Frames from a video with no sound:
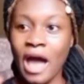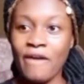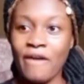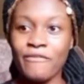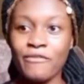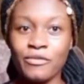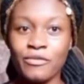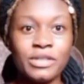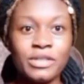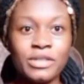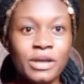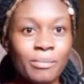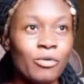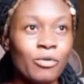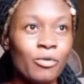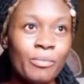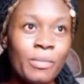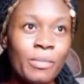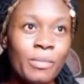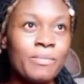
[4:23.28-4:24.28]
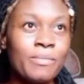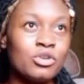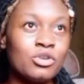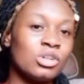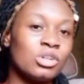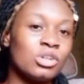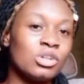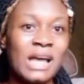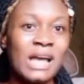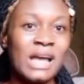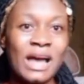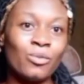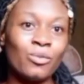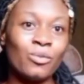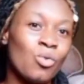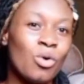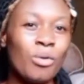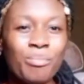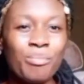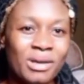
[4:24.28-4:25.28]
half of them, maybe you just
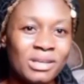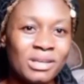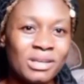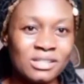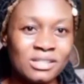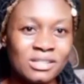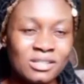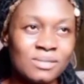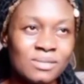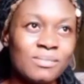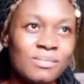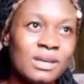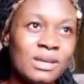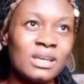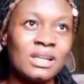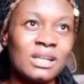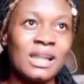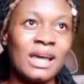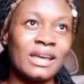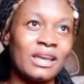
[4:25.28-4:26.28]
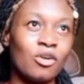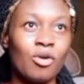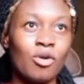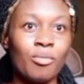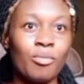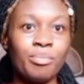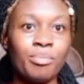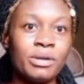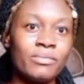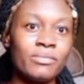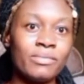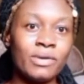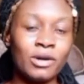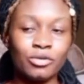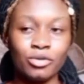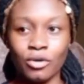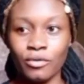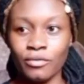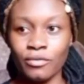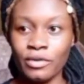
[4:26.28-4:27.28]
add one person to make it like a complete
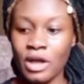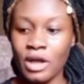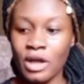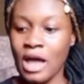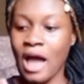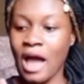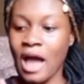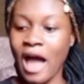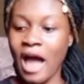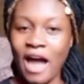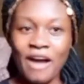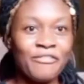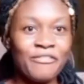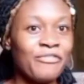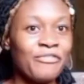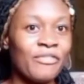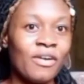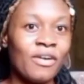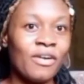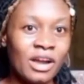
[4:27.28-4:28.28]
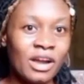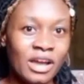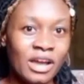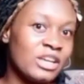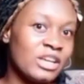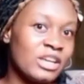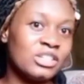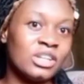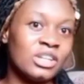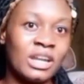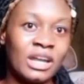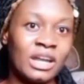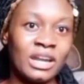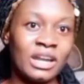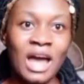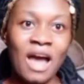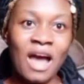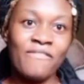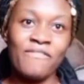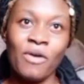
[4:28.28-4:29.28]
round of half are Asian
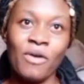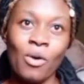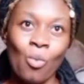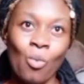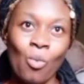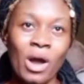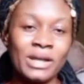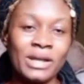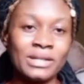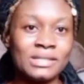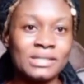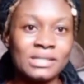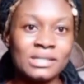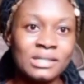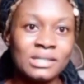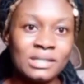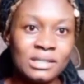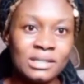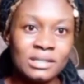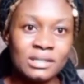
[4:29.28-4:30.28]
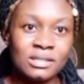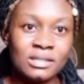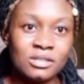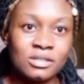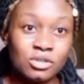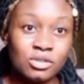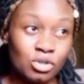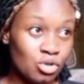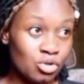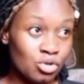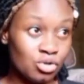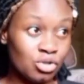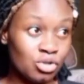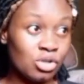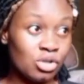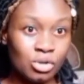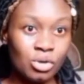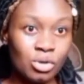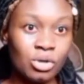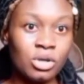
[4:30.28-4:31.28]
and half are white. So you
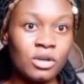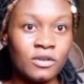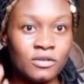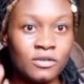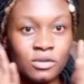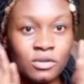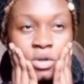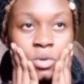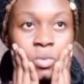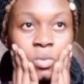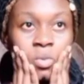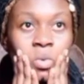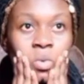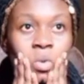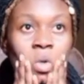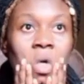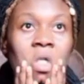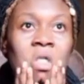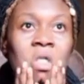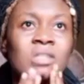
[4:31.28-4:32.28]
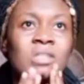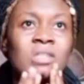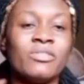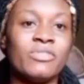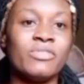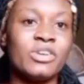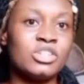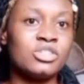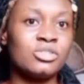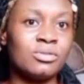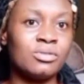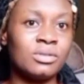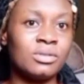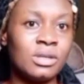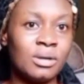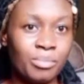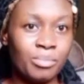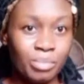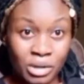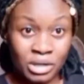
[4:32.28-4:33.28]
just, okay, so they won't call it a racial
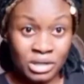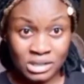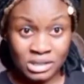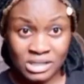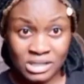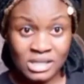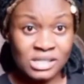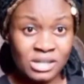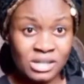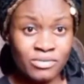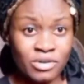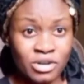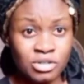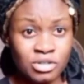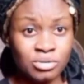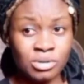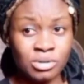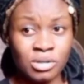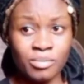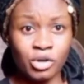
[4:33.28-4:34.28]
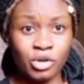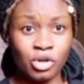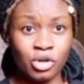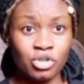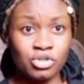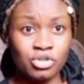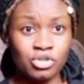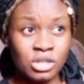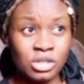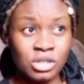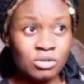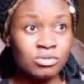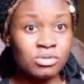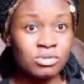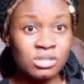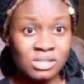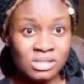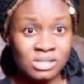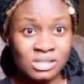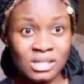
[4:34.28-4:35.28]
thing, but it is a racial thing because you
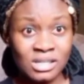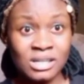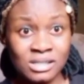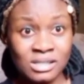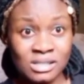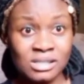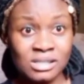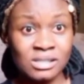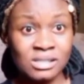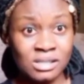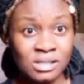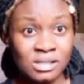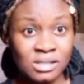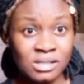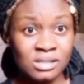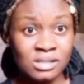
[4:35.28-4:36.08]
killed six